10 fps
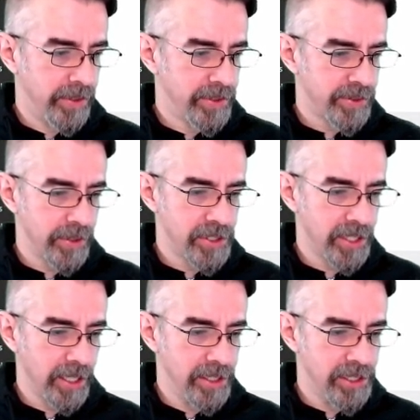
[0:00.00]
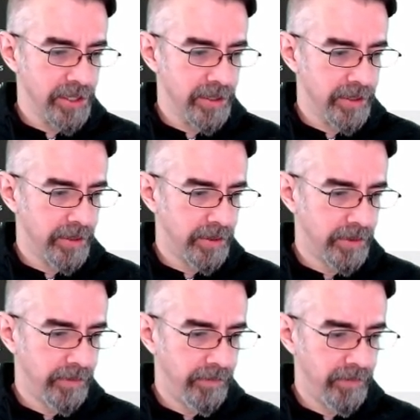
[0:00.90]
search engine
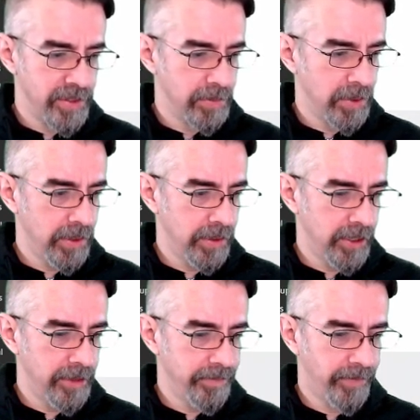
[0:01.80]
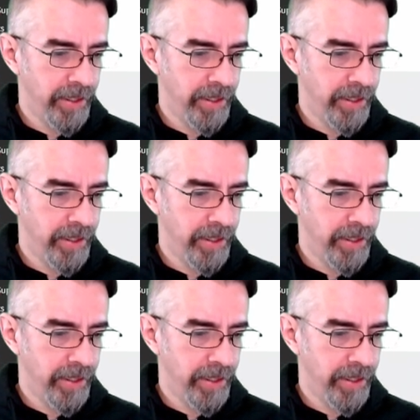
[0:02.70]
visibility.